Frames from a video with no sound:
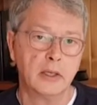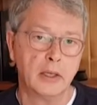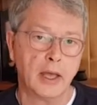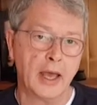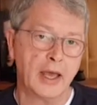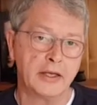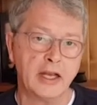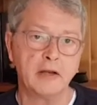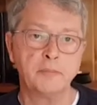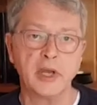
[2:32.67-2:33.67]
and he'll
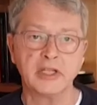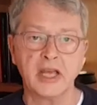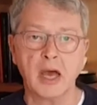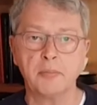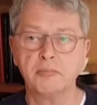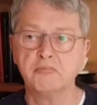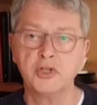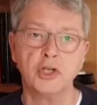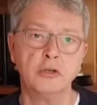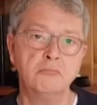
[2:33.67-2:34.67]
have picked it up
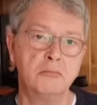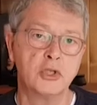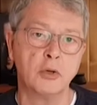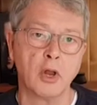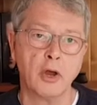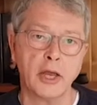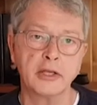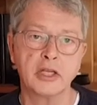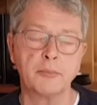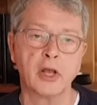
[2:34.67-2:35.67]
June, July,
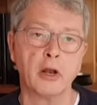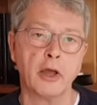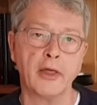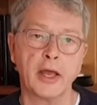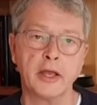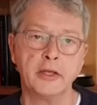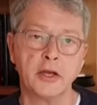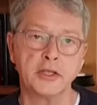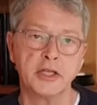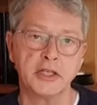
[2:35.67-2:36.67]
something like that in
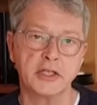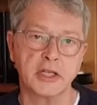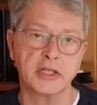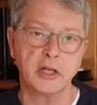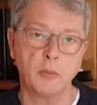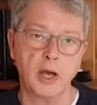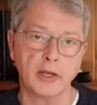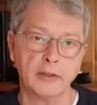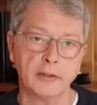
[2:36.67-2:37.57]
1961.